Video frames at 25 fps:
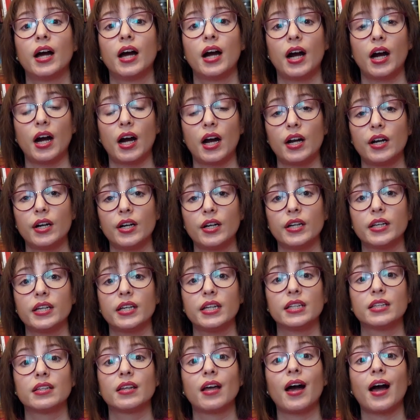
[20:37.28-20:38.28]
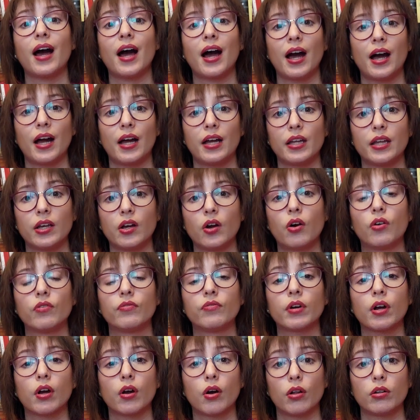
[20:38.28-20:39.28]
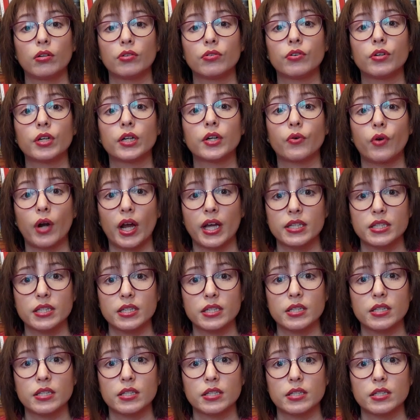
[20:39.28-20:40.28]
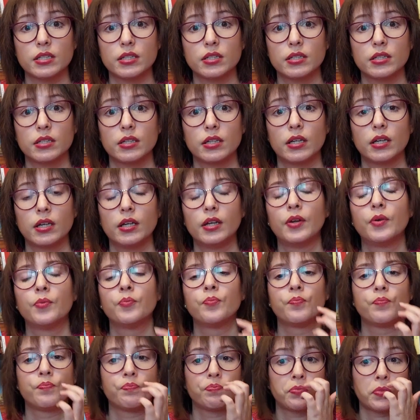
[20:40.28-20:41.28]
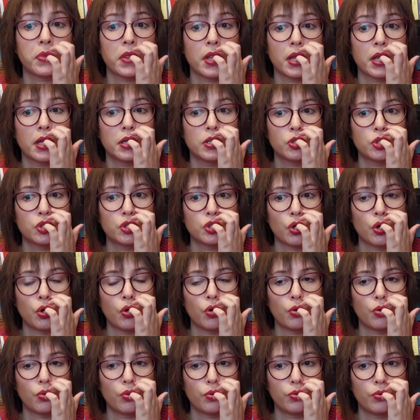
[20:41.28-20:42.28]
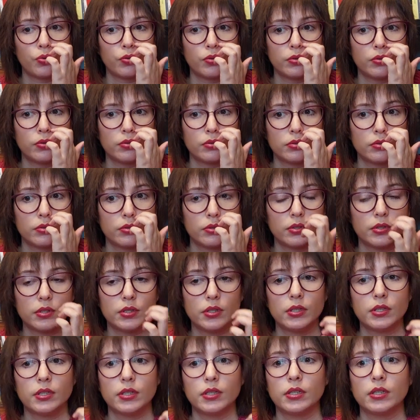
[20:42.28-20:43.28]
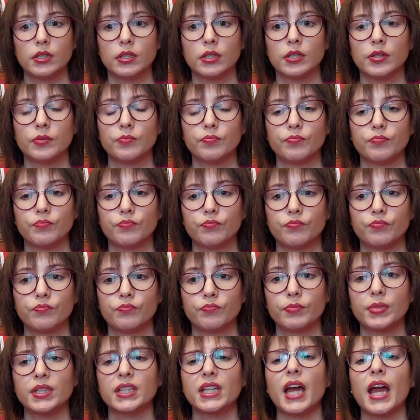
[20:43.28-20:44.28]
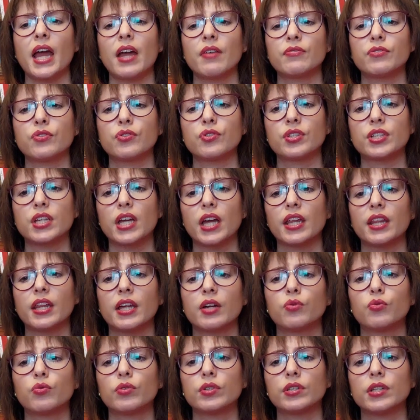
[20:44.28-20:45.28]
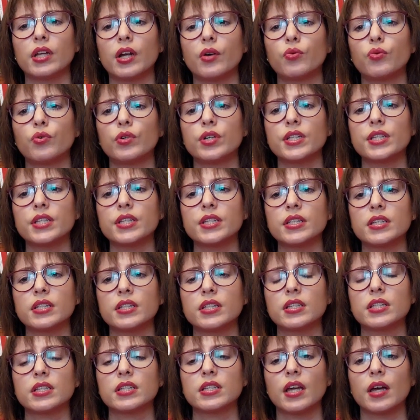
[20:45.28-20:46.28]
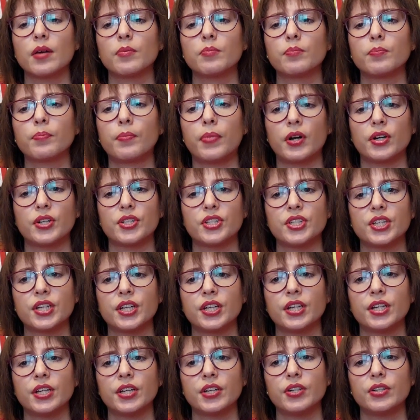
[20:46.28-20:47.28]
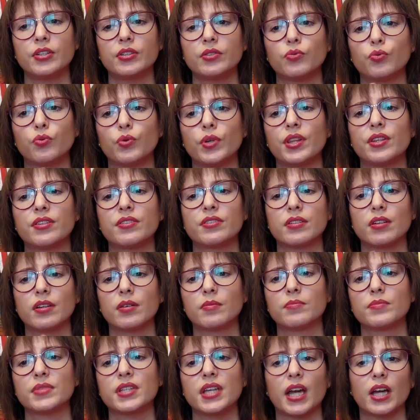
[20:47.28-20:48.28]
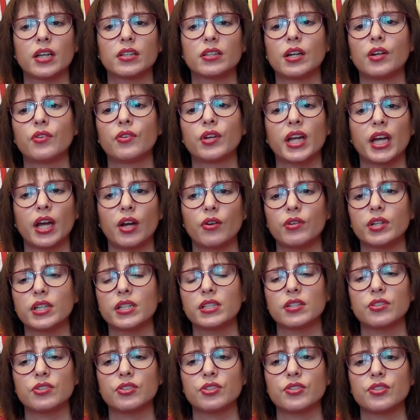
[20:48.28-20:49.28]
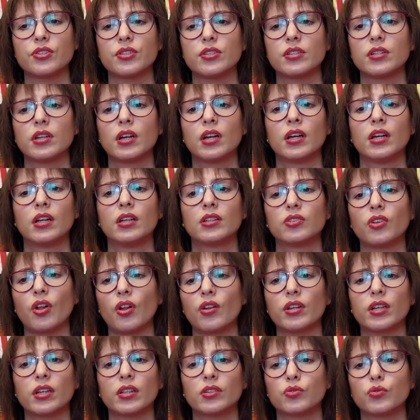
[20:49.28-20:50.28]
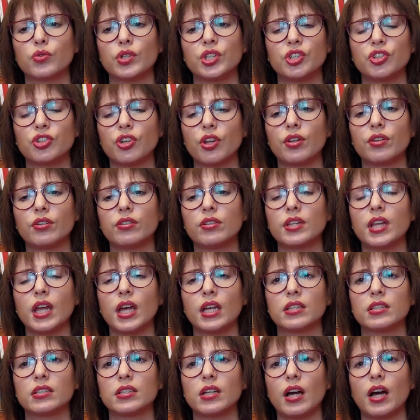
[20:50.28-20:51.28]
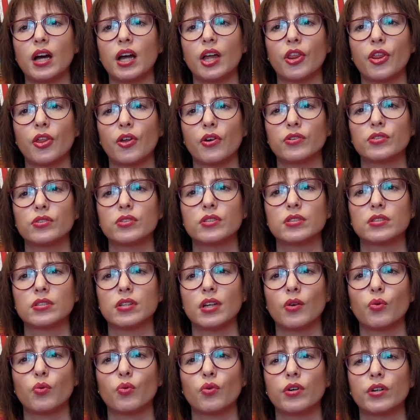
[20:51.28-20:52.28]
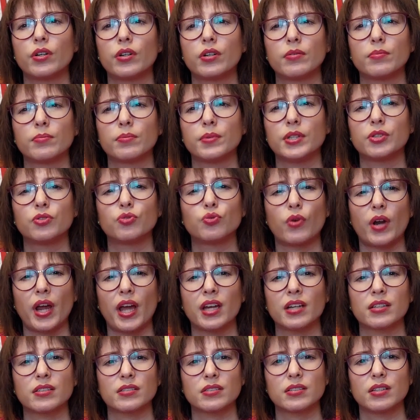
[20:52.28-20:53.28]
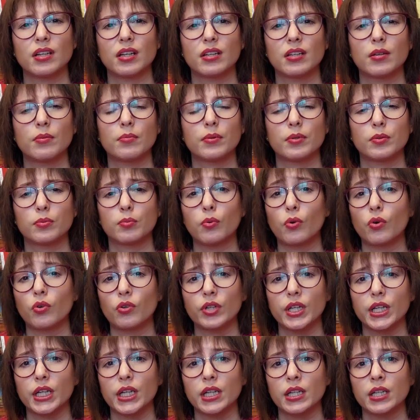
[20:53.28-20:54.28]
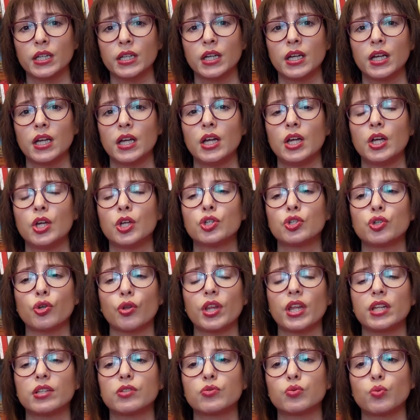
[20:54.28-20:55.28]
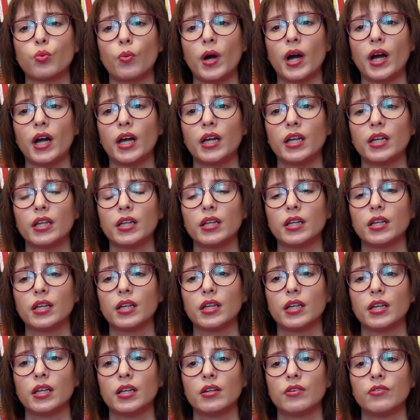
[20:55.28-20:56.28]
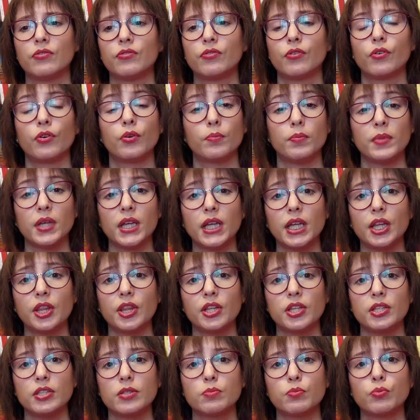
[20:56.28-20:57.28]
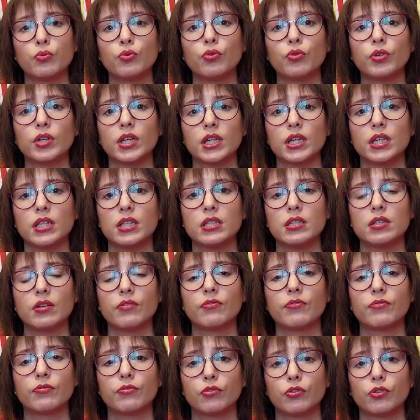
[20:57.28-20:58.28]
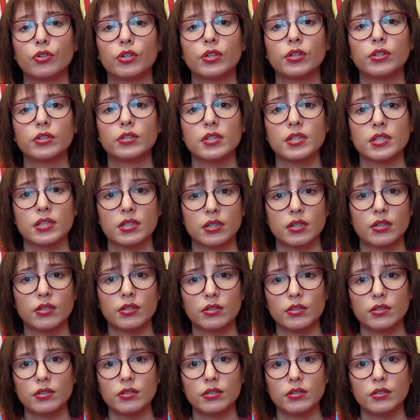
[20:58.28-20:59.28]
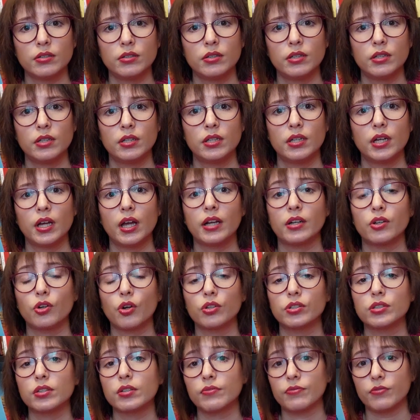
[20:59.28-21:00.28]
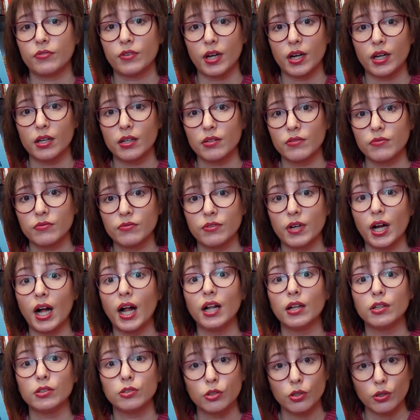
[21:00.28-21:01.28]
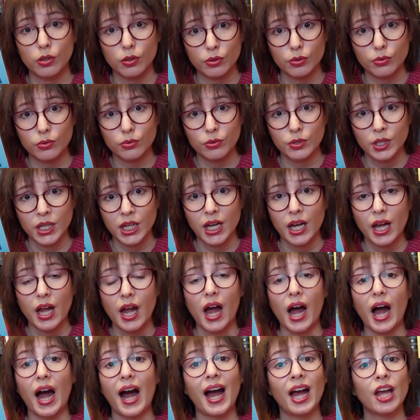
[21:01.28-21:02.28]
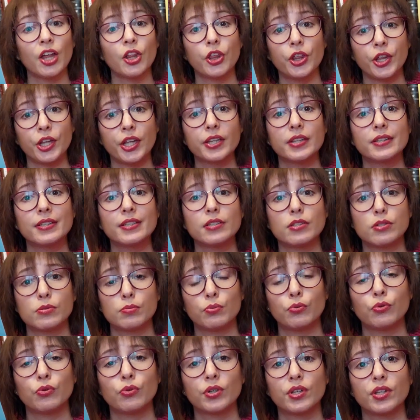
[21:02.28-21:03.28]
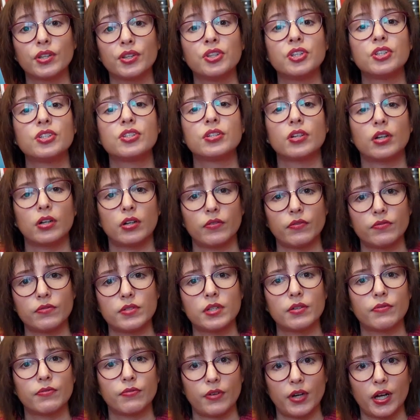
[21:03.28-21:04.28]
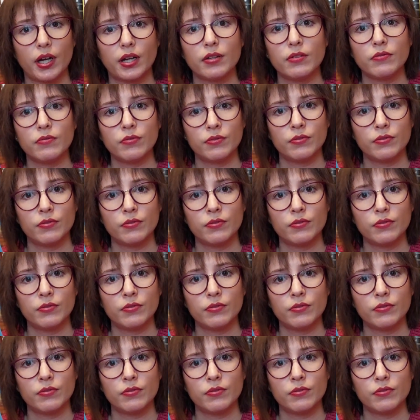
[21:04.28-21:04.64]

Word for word: are in the high of a cholera crisis. So, but I have to say there was some parts in here with some secondary characters talking to each other that I thought they were a bit dragged and a bit boring. So that's why, for me, this book is a 4-star and not a 5, although I think this book deserves a 5.